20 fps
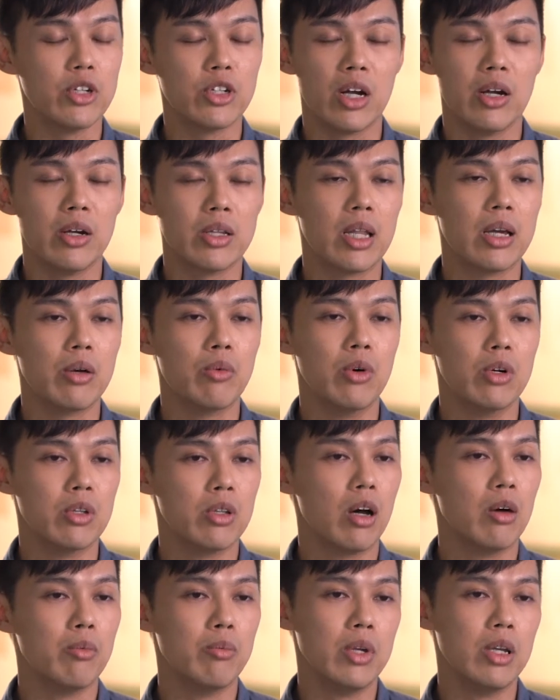generated will
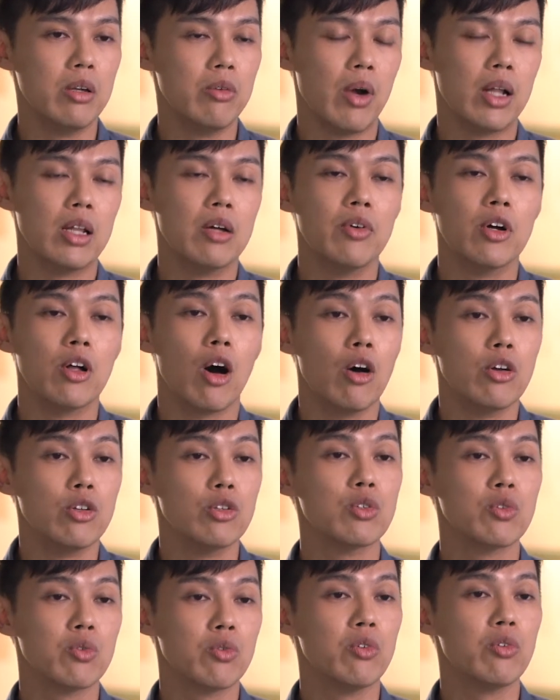not be relevant or
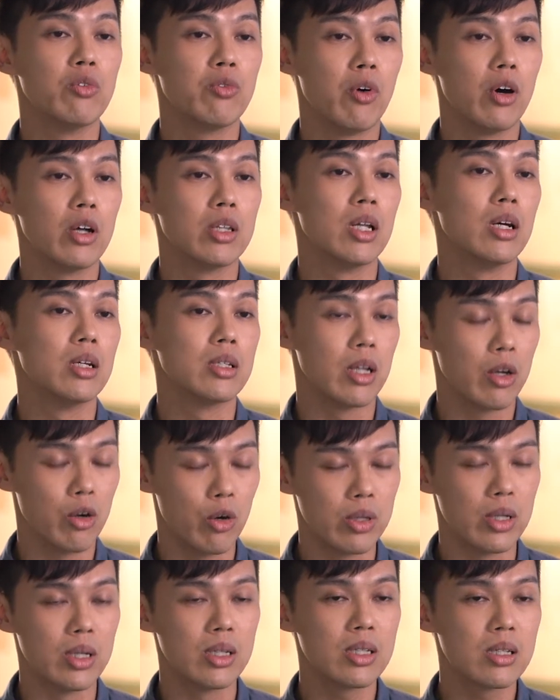useful for the
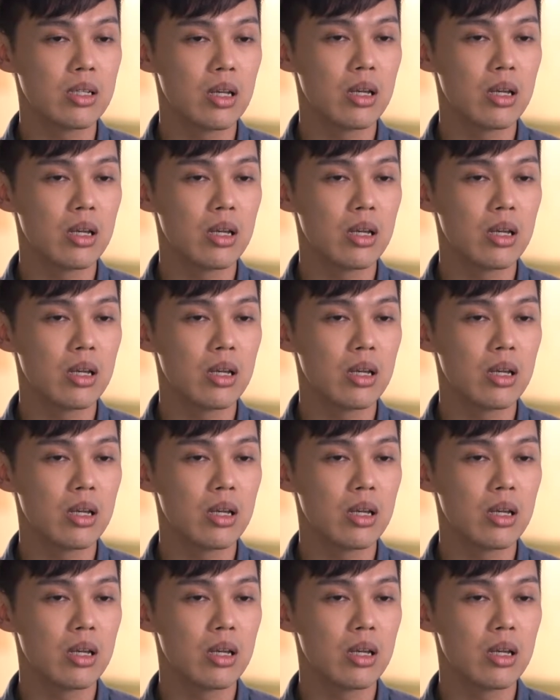stakeholders.